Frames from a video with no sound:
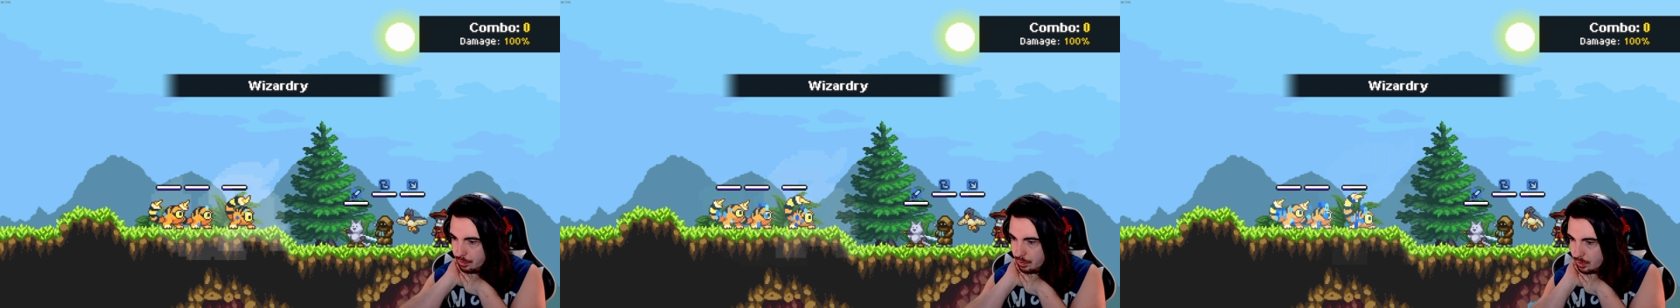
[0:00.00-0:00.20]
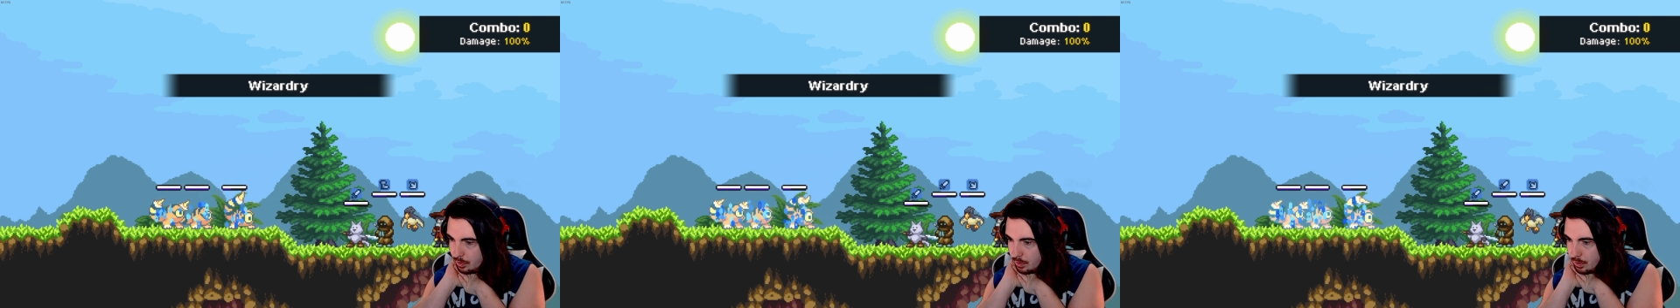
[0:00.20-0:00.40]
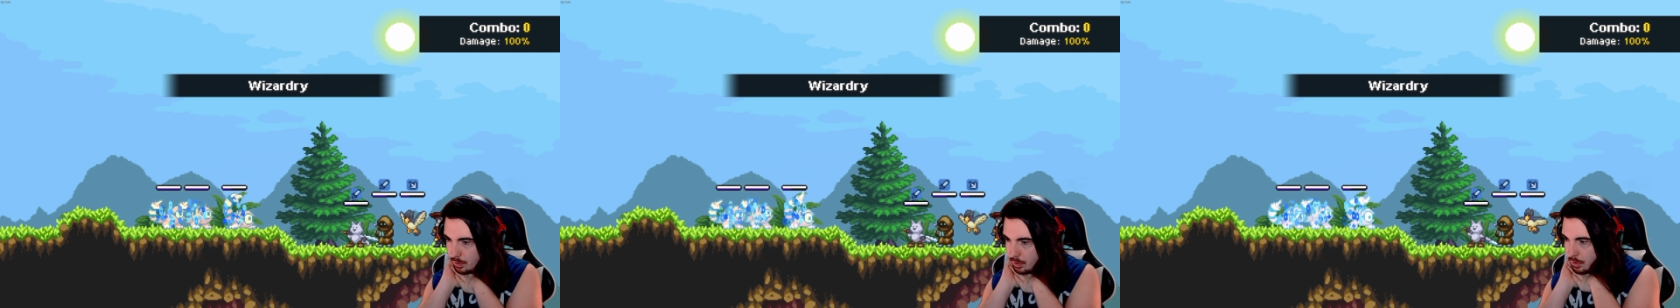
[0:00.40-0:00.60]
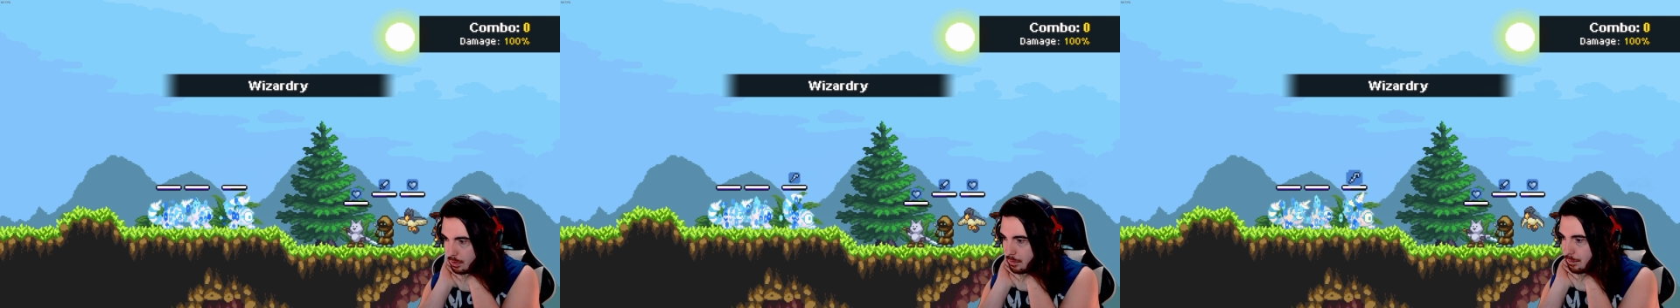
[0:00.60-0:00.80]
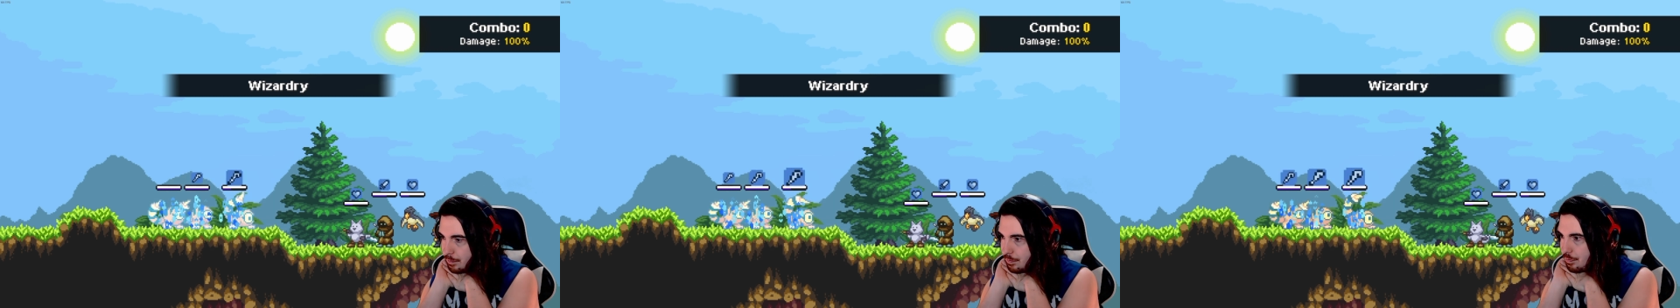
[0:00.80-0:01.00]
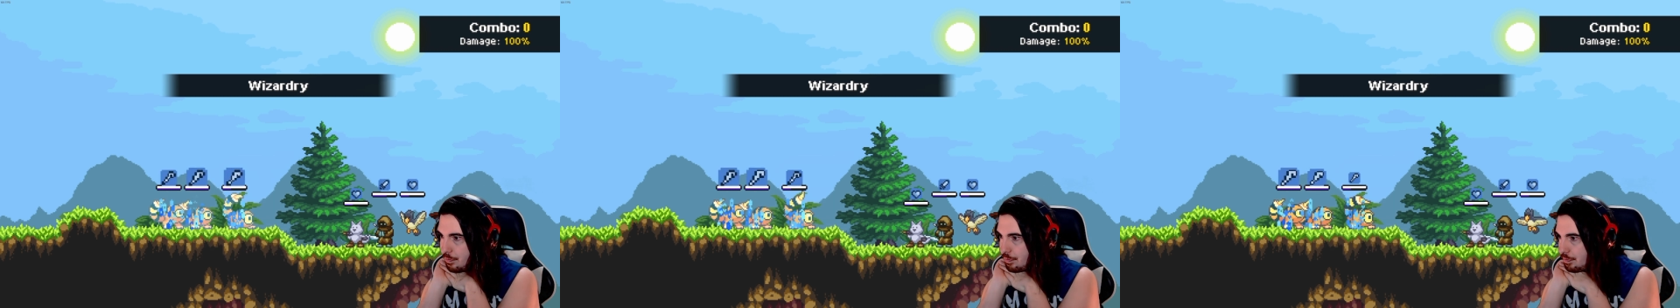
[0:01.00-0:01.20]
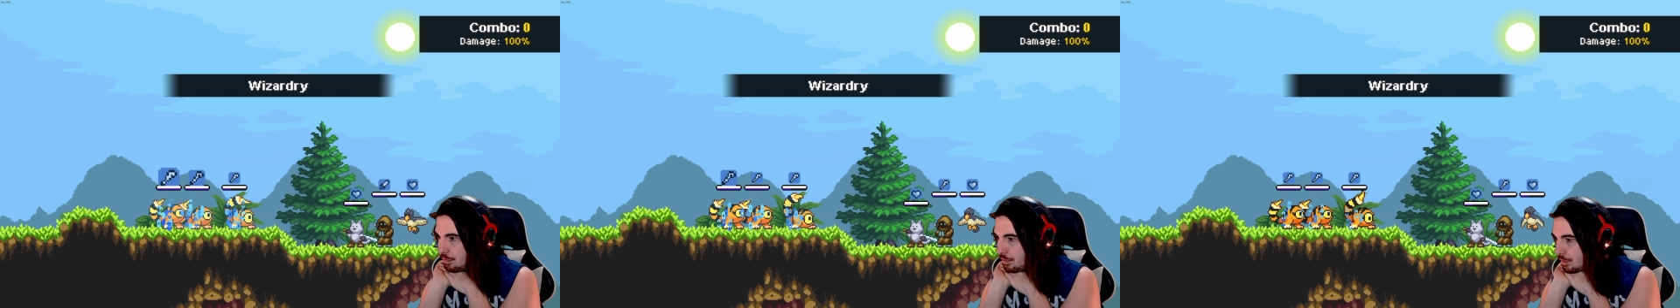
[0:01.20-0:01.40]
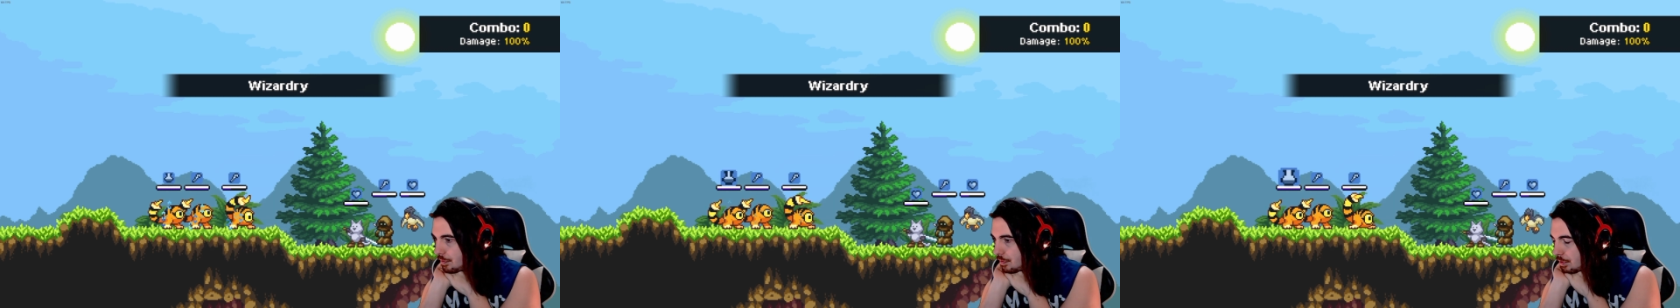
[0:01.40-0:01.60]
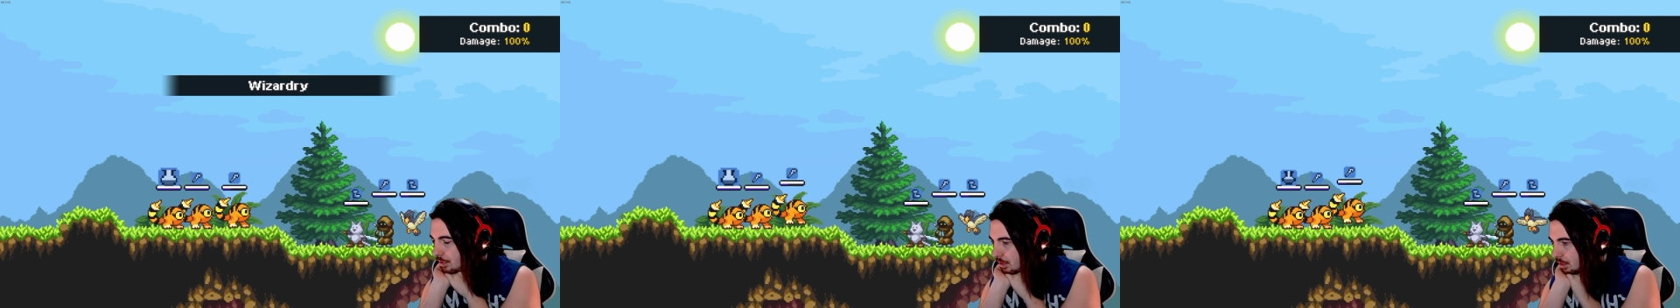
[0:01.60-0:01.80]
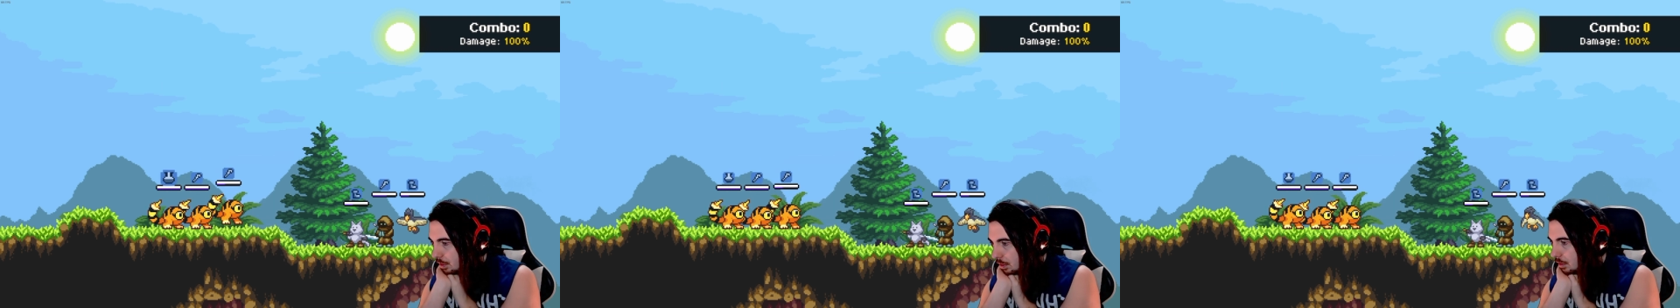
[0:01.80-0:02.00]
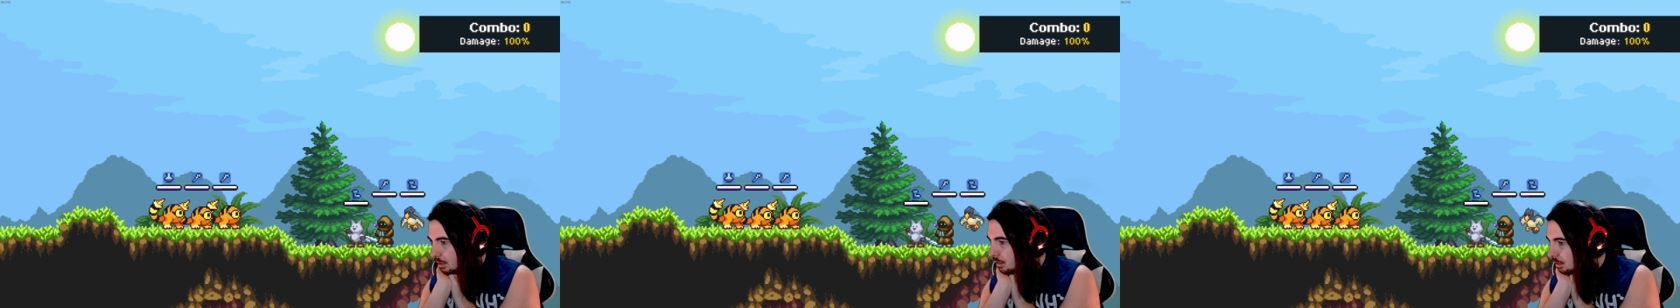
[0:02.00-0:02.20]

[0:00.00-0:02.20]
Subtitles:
At the start of your turn, mana is replenished,